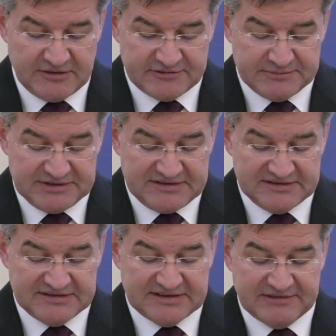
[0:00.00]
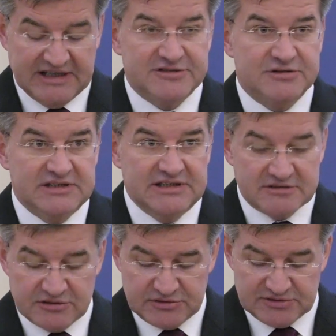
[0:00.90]
of the businesses have actually
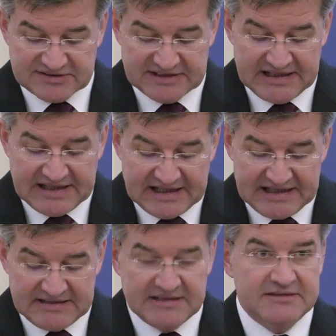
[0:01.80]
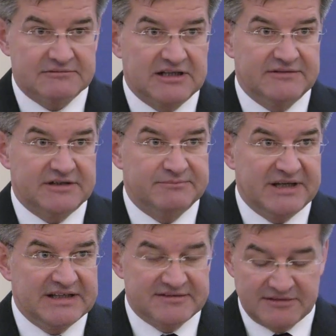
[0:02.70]
introduced any relevant
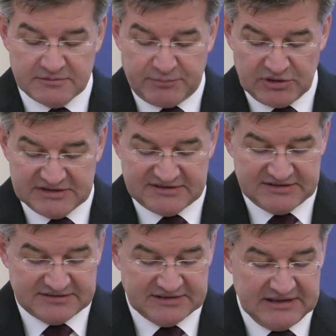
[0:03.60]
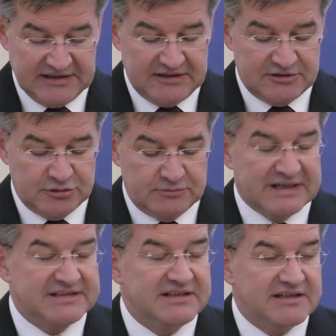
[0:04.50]
plans or policies to
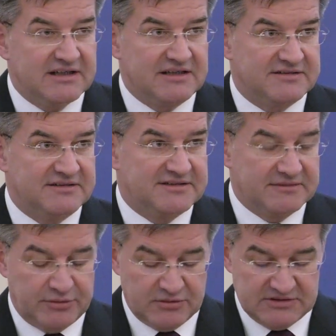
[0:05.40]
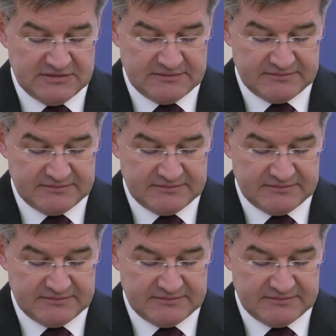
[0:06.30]
materialize this support.